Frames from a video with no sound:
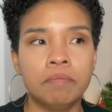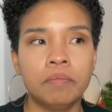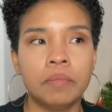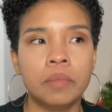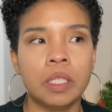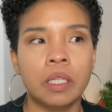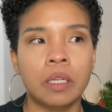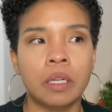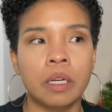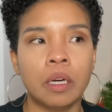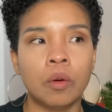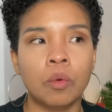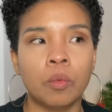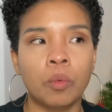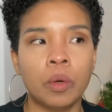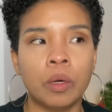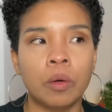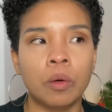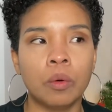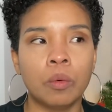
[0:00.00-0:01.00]

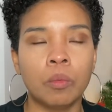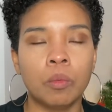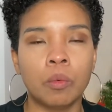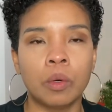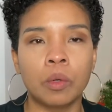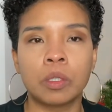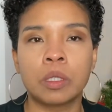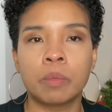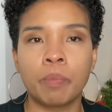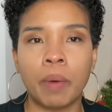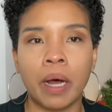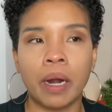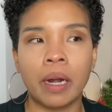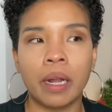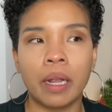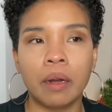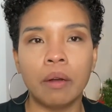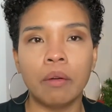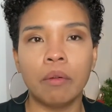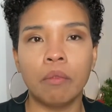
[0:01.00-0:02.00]
will spot
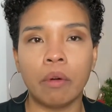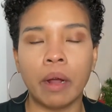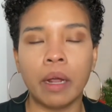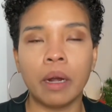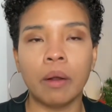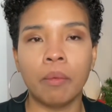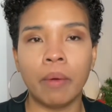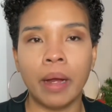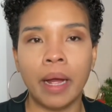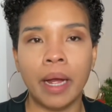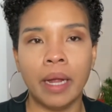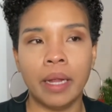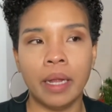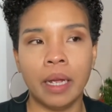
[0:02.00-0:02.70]
it right away